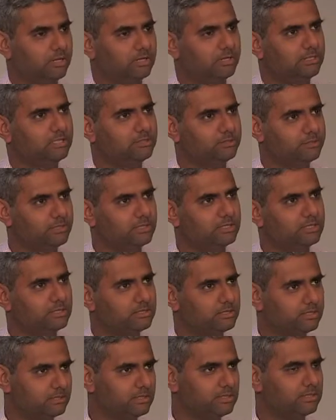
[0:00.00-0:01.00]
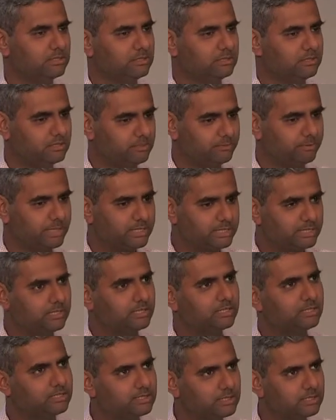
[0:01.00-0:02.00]
this makes
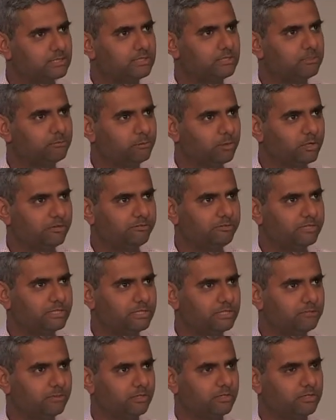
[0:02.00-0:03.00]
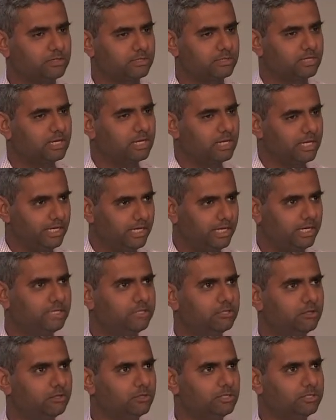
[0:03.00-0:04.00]
the system more efficient, because
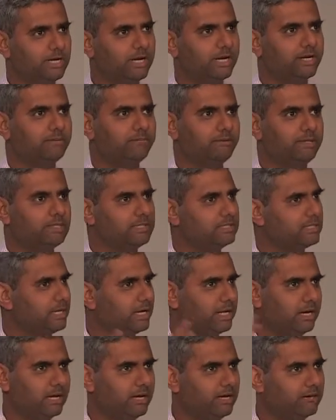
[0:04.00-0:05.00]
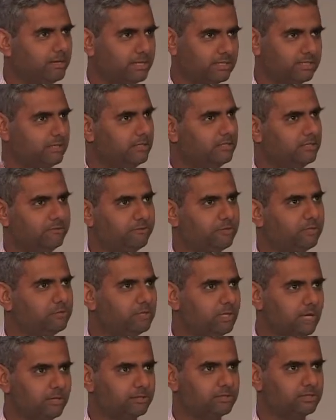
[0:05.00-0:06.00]
each whole slide image can have actually a few
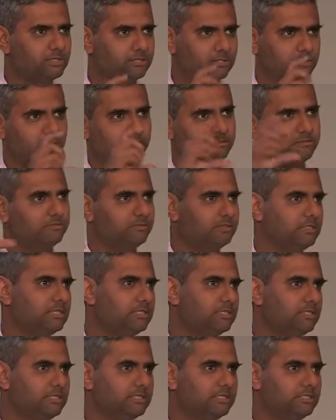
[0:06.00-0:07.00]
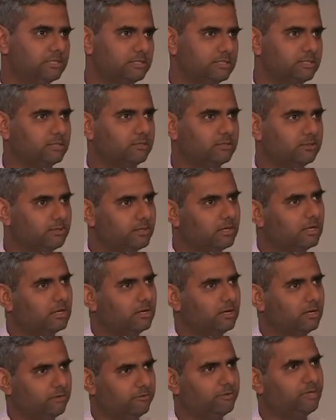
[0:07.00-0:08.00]
thousands of these regions. So
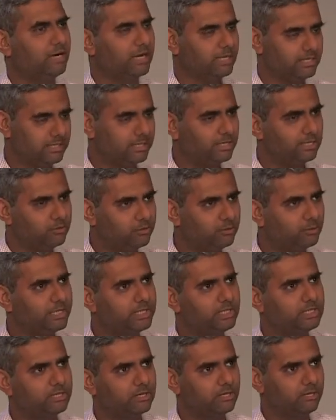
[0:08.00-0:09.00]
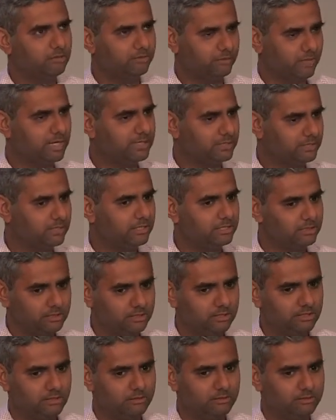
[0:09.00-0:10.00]
we are actually doing, you
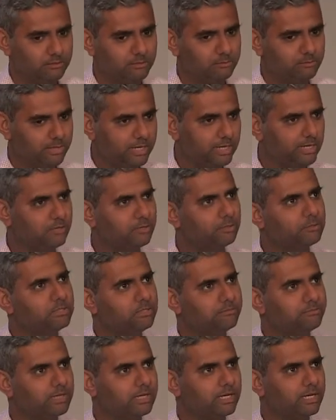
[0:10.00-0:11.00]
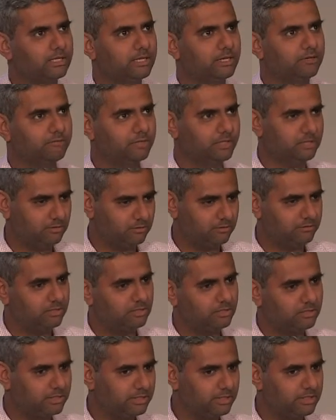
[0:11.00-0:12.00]
know, planning to do something like that
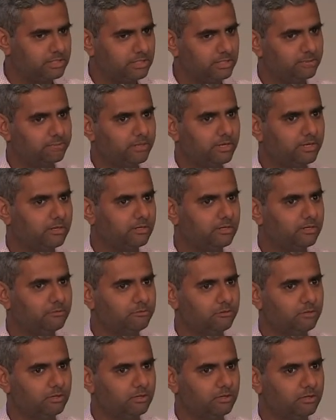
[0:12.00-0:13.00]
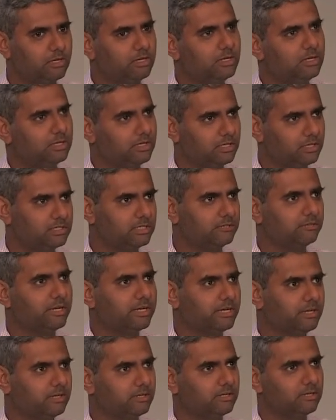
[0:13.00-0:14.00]
with our industry partner for a
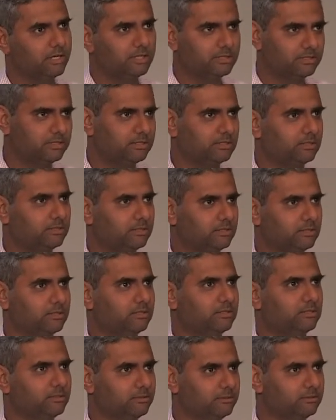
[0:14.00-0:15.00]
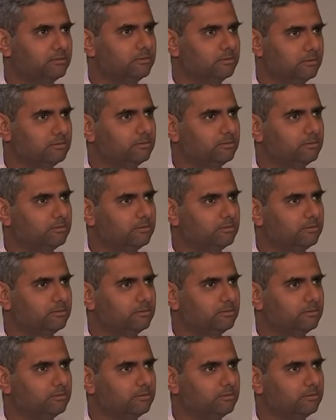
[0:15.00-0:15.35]
cervical cancer, you know,